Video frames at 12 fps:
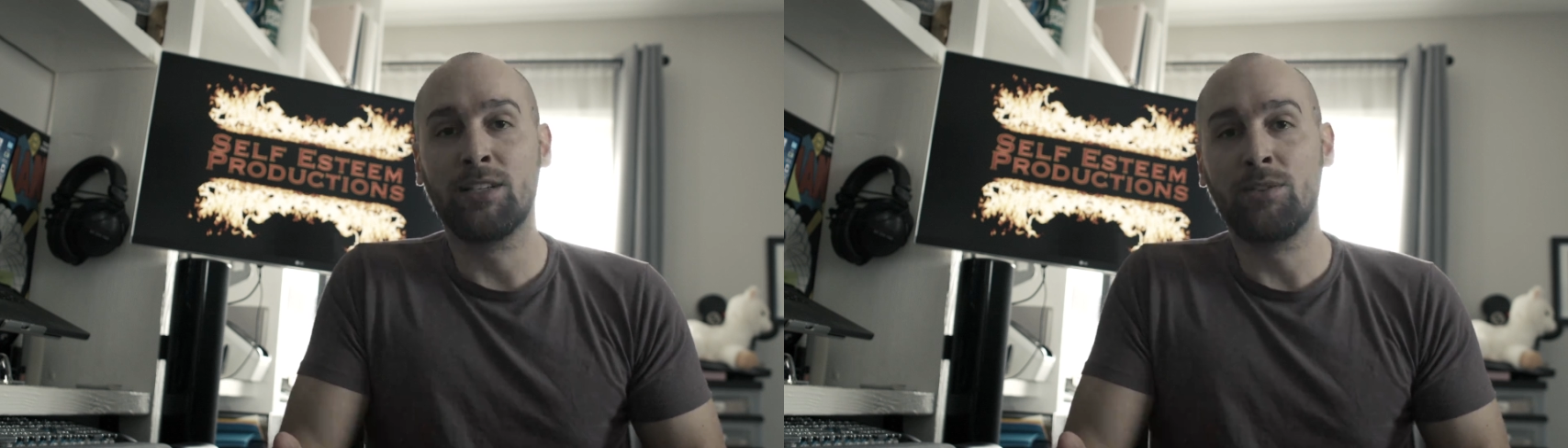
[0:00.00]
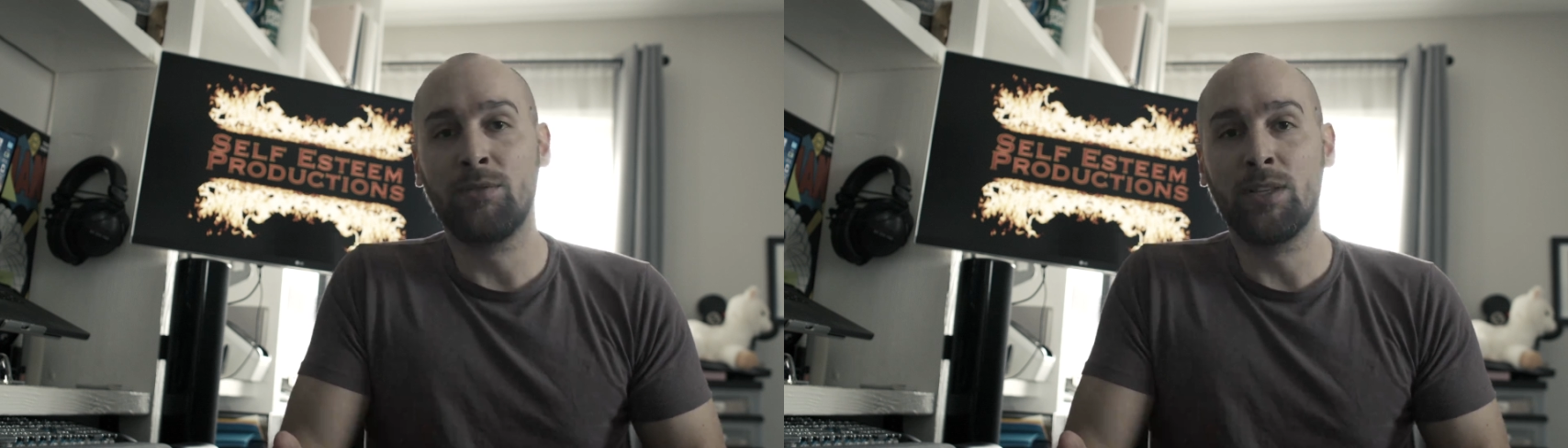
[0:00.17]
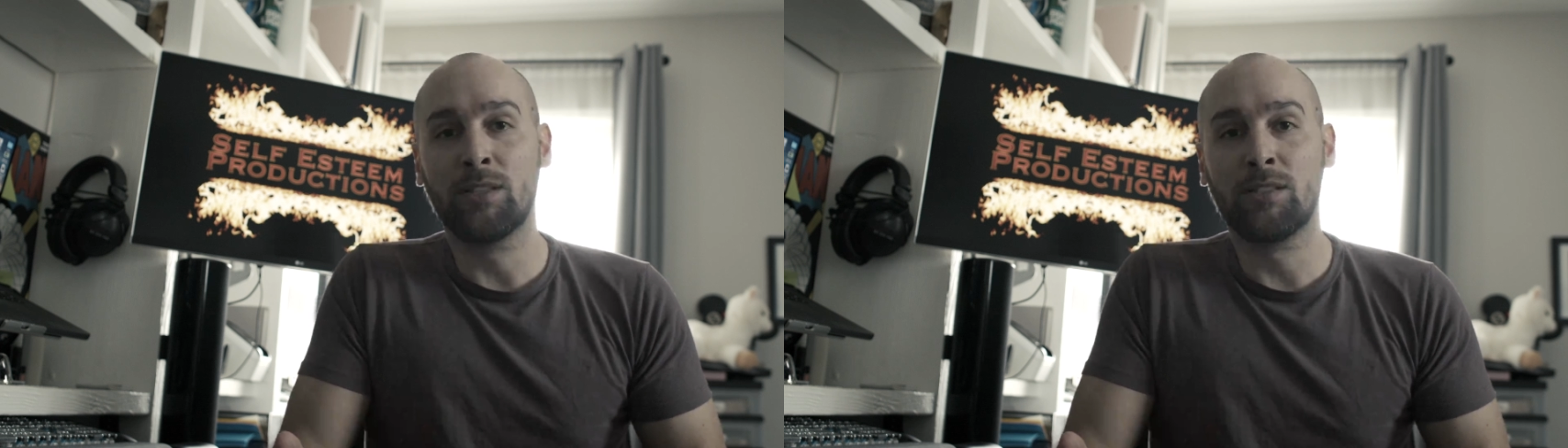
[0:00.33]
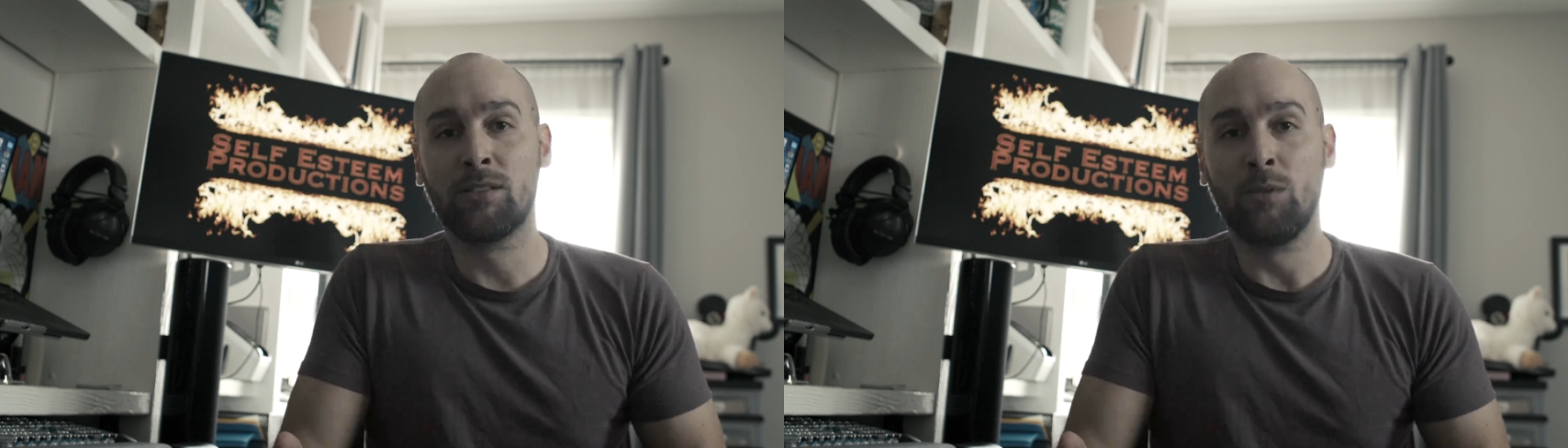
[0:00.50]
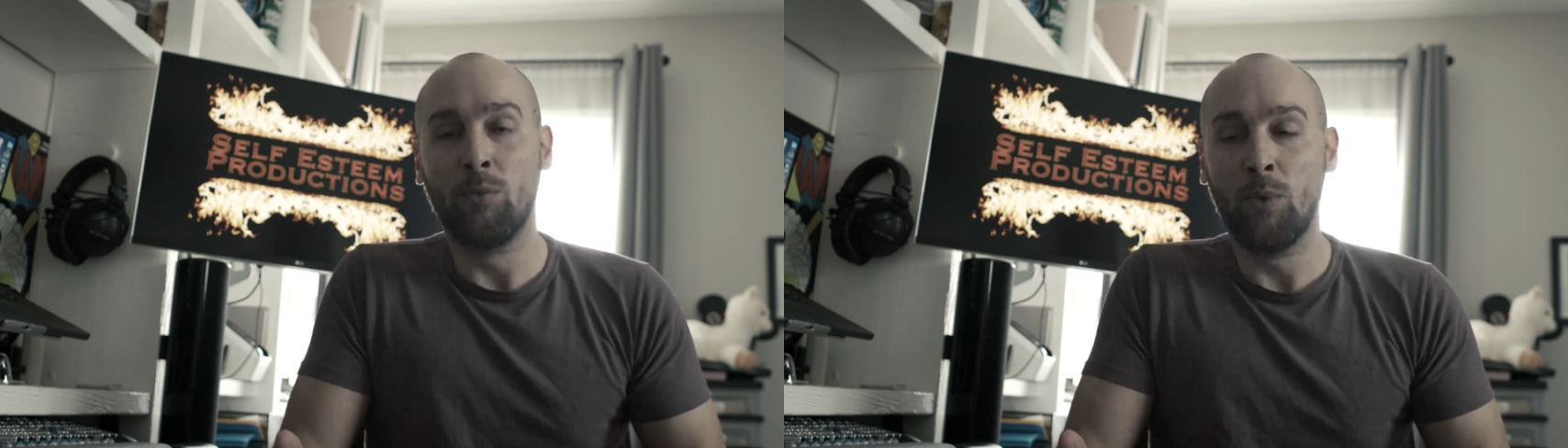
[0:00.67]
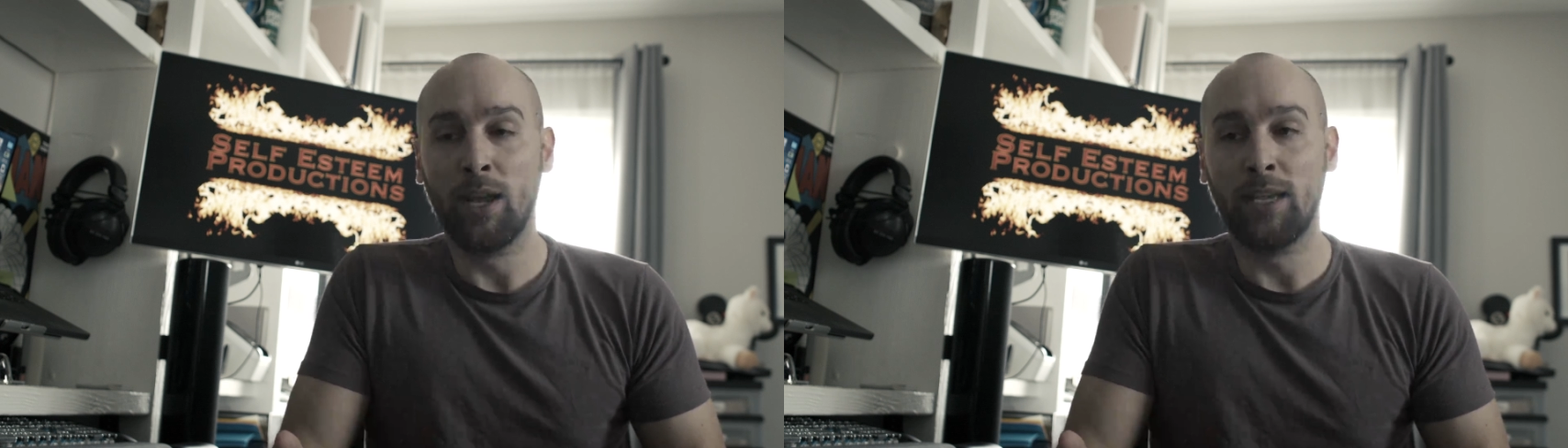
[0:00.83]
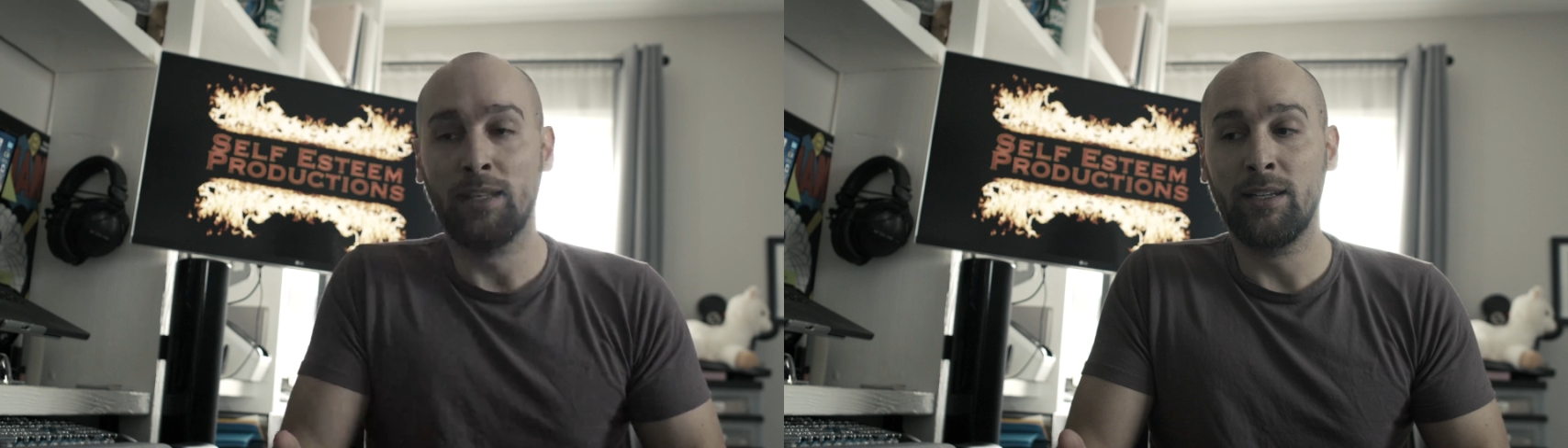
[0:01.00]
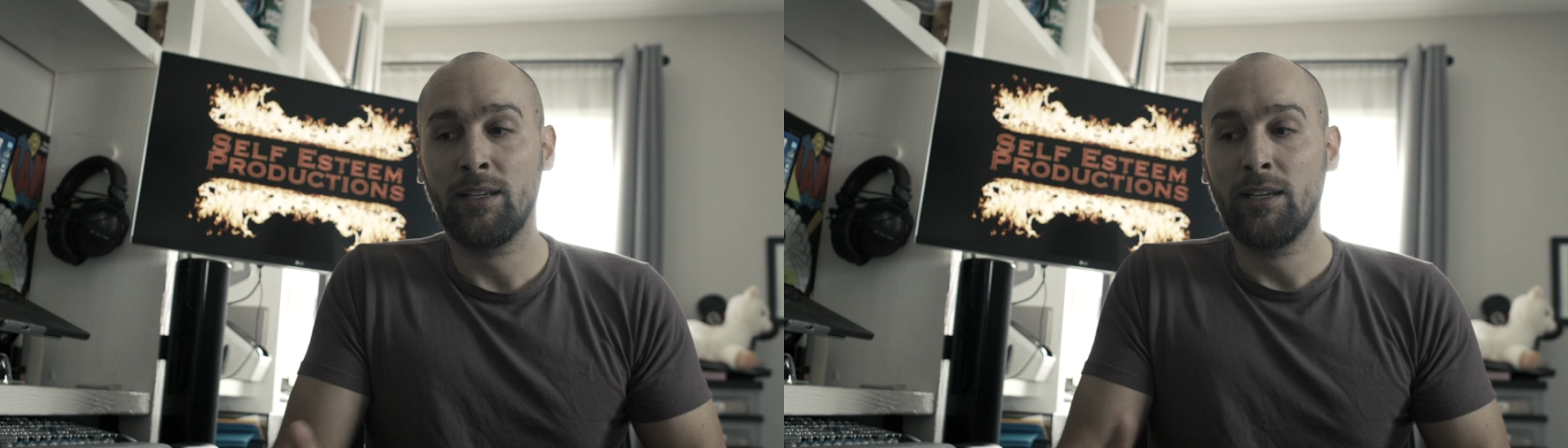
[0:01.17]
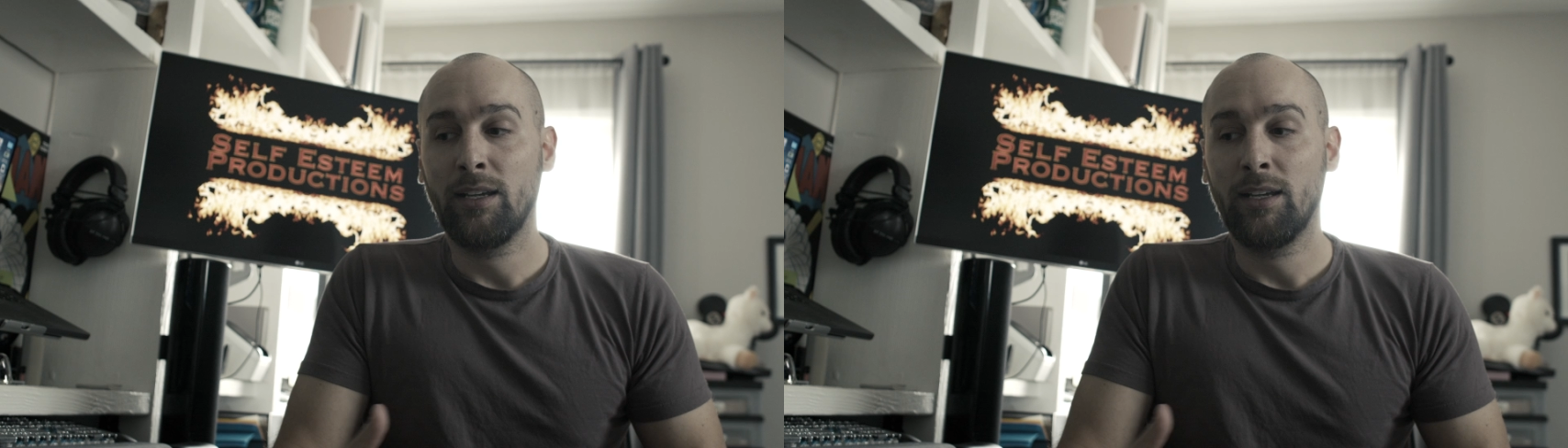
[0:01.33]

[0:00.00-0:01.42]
do this when